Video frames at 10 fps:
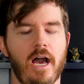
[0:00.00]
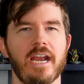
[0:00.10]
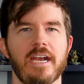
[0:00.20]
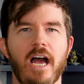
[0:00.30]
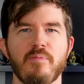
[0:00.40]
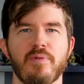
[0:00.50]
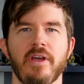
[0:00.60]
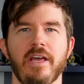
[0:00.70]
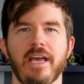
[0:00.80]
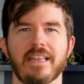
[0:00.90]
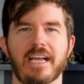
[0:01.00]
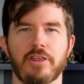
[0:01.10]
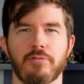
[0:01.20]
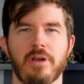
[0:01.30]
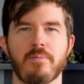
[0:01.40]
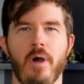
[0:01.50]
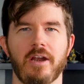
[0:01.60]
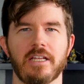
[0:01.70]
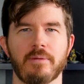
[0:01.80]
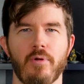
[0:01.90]
cut it up in like a 3D
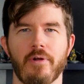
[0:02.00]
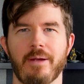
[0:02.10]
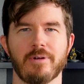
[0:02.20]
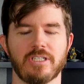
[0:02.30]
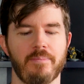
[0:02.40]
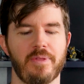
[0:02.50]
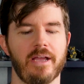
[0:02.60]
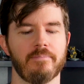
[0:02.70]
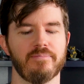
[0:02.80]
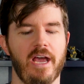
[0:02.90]
modeling program or something,